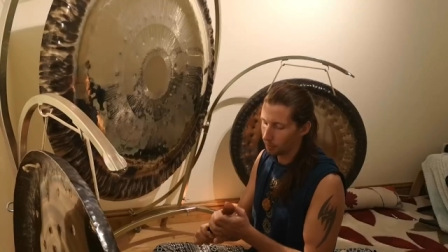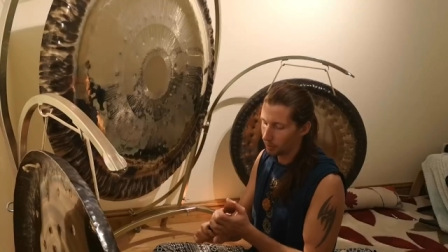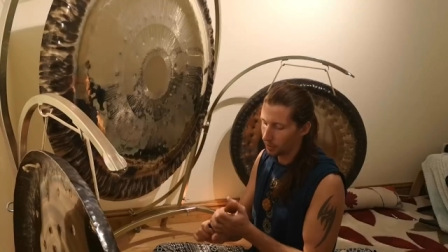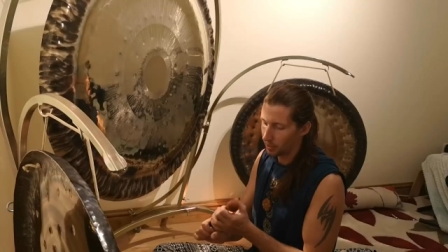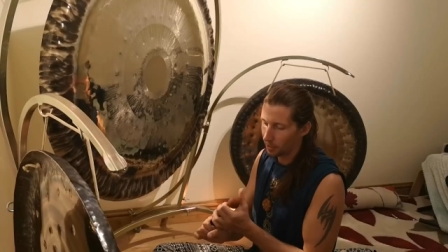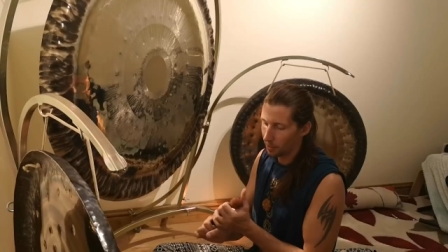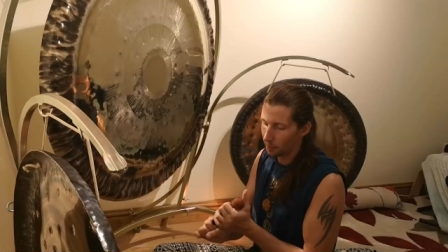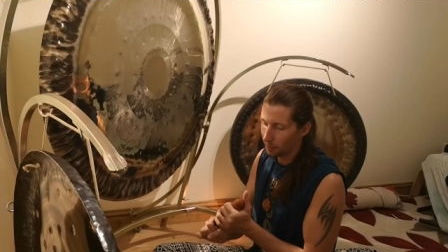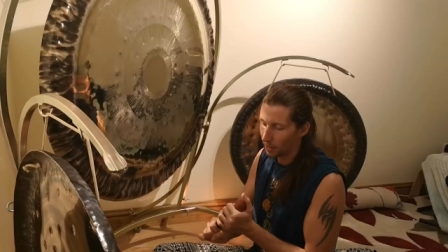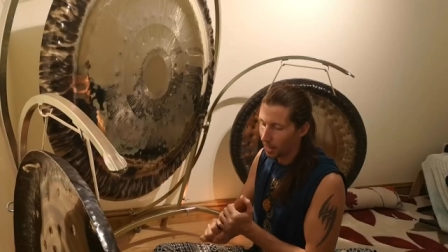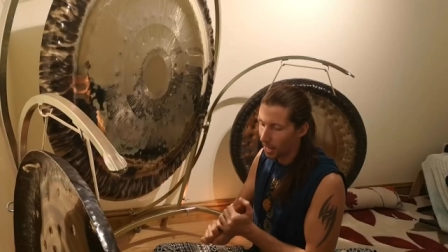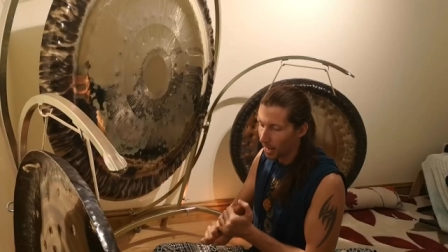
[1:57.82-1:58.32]
but
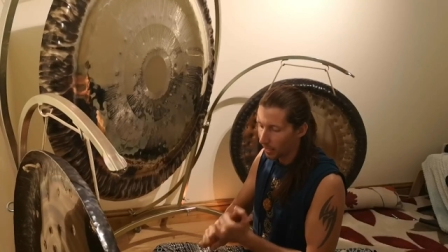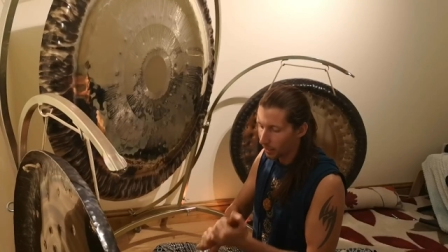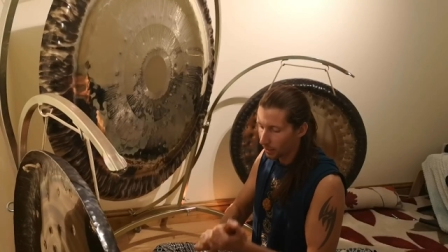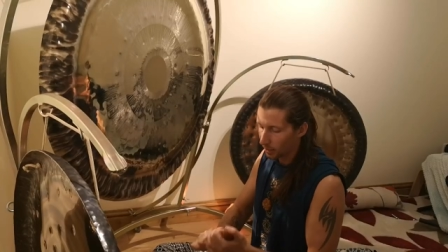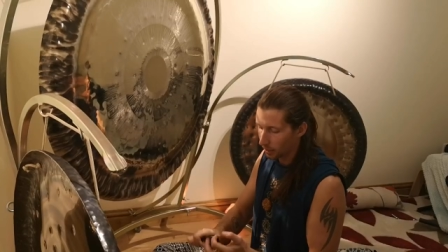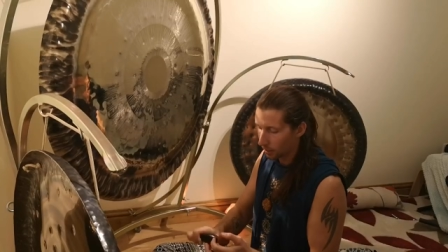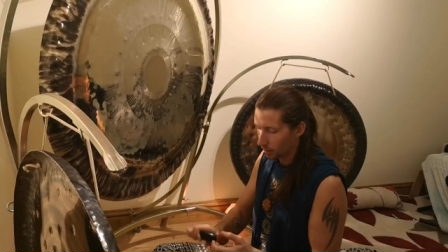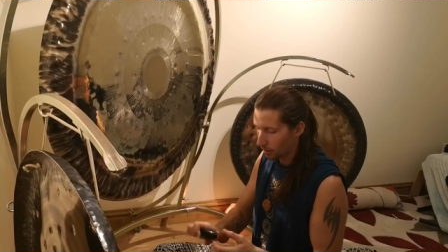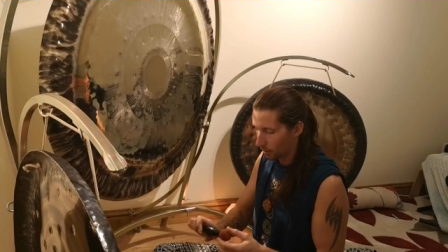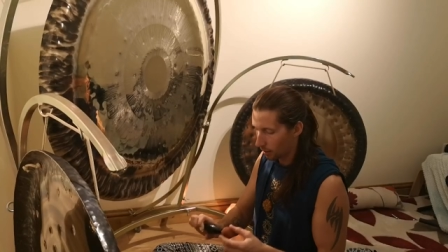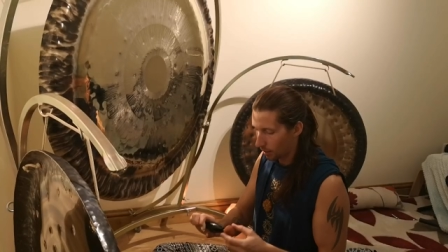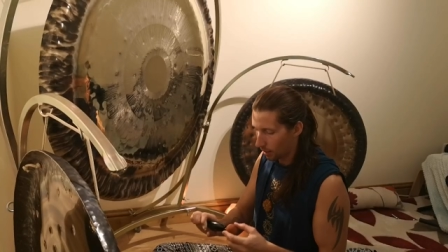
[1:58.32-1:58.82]
they're black,
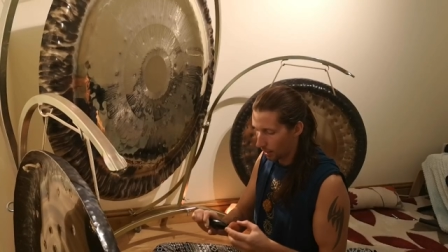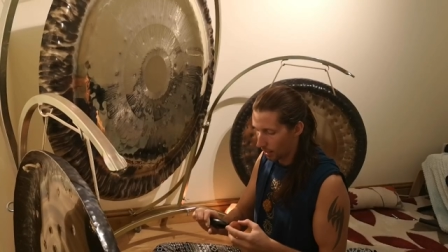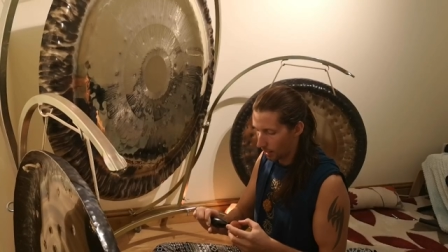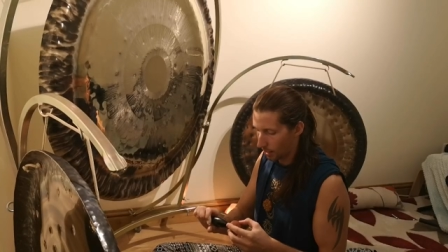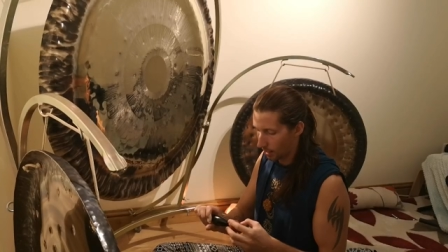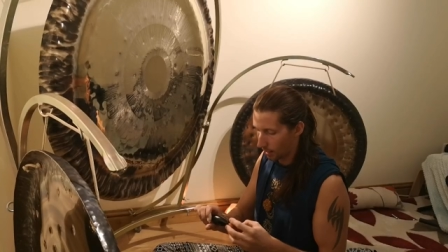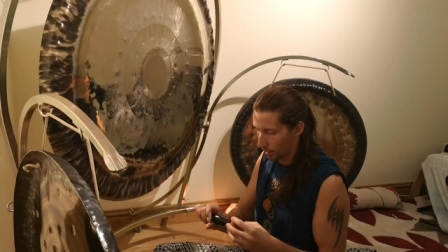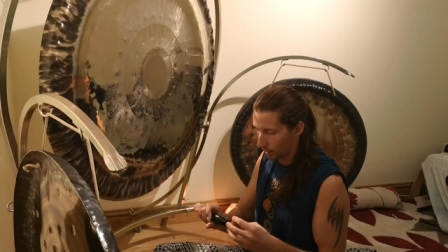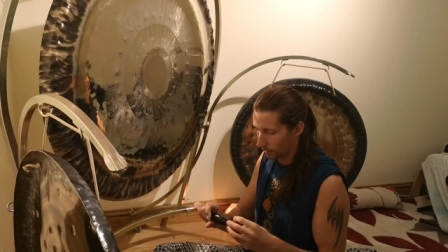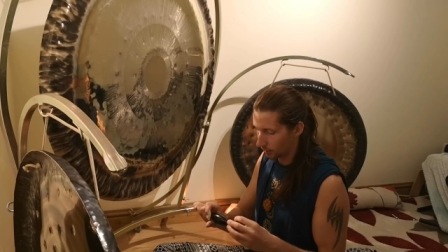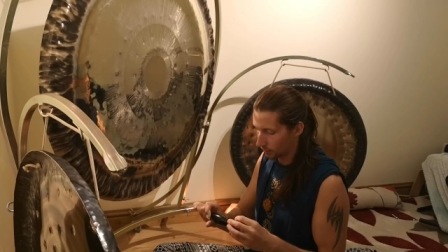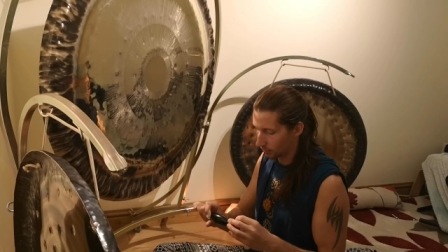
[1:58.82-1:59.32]
and
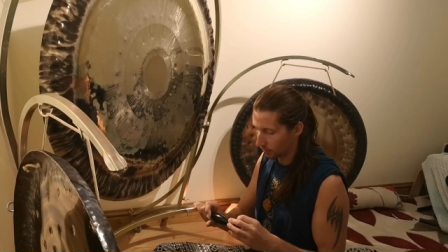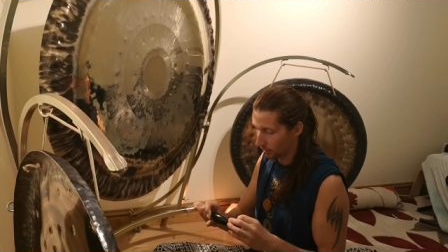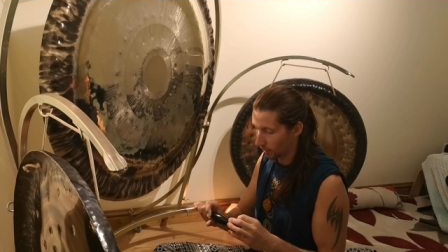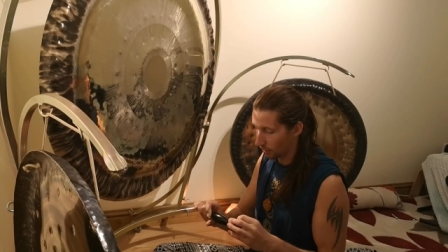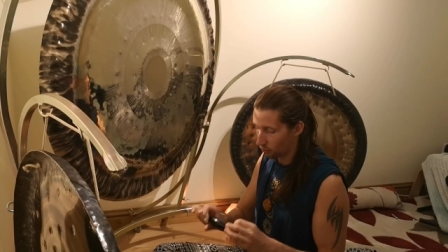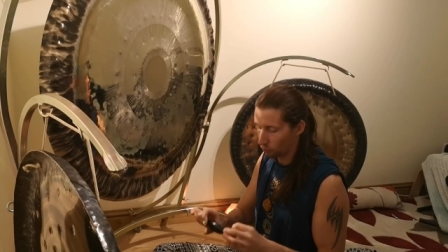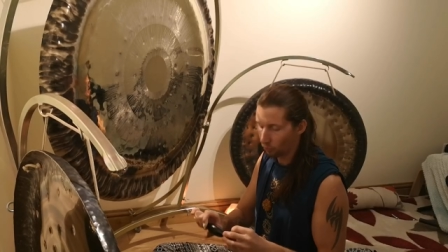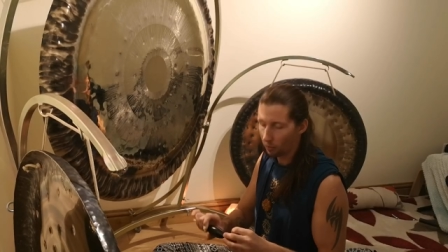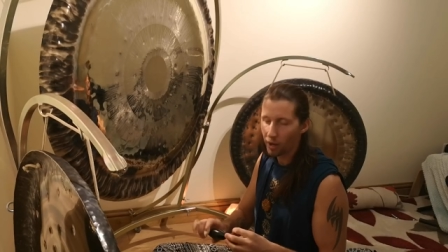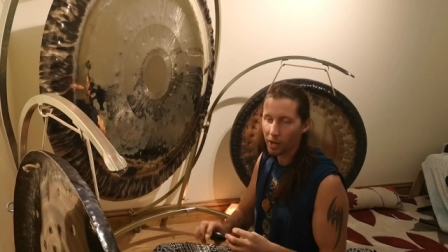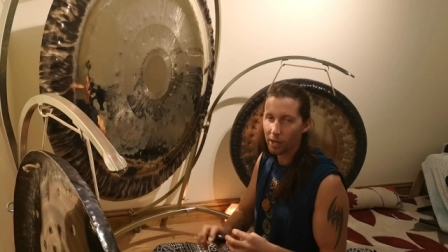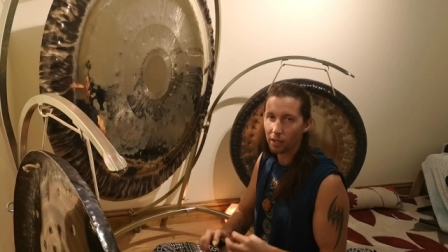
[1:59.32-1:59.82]
um,
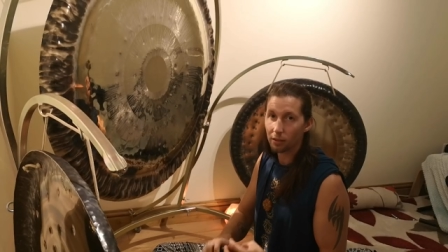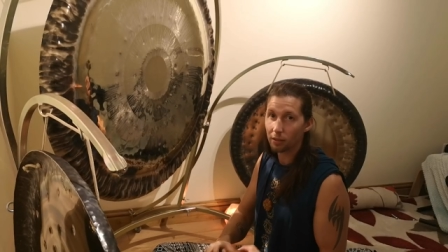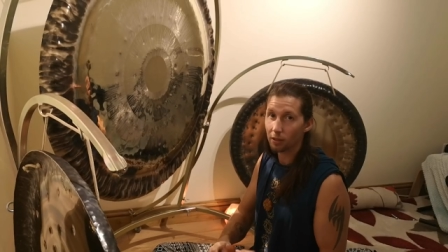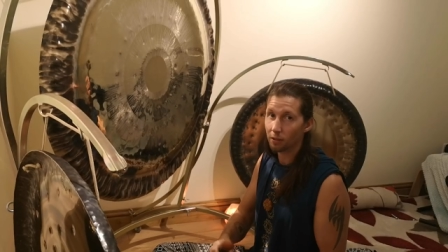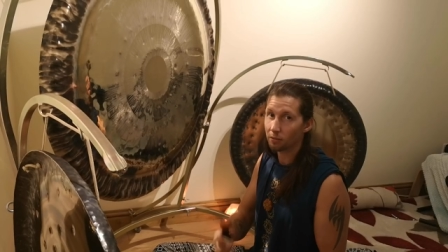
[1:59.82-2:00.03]
they're great.